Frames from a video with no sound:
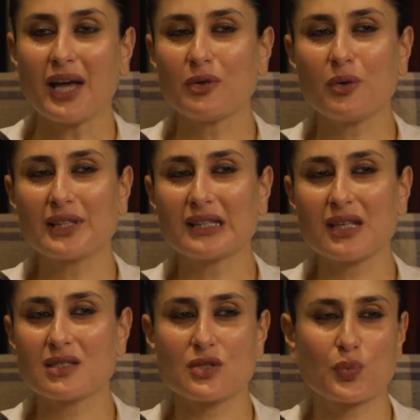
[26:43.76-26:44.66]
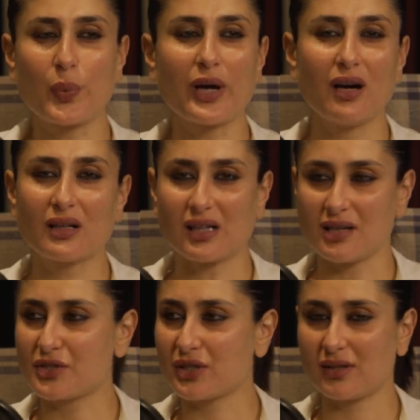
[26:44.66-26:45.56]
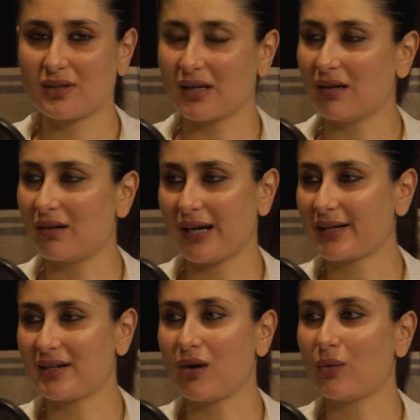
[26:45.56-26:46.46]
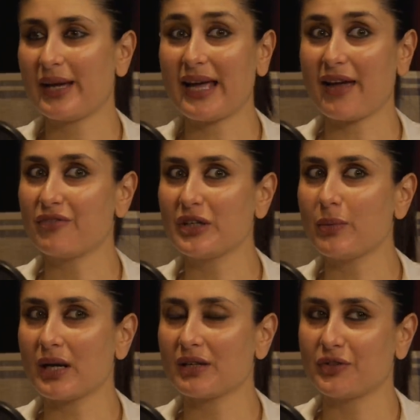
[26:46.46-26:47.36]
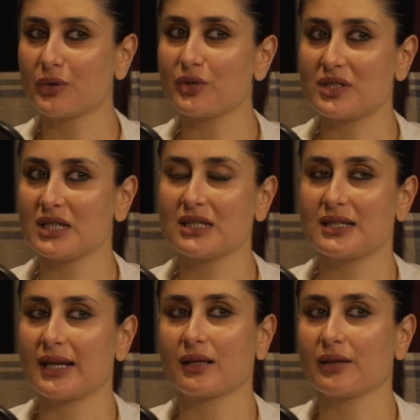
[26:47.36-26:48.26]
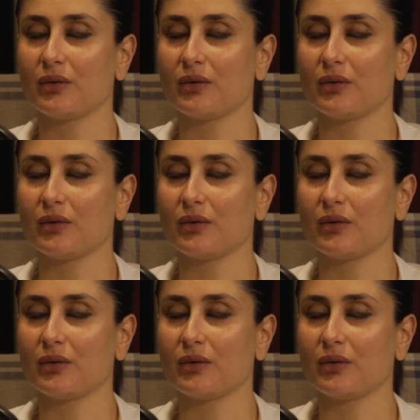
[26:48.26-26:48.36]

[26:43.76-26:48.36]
I don't know. I think there's this weird culture here right now where everyone, if you go to see, is like, you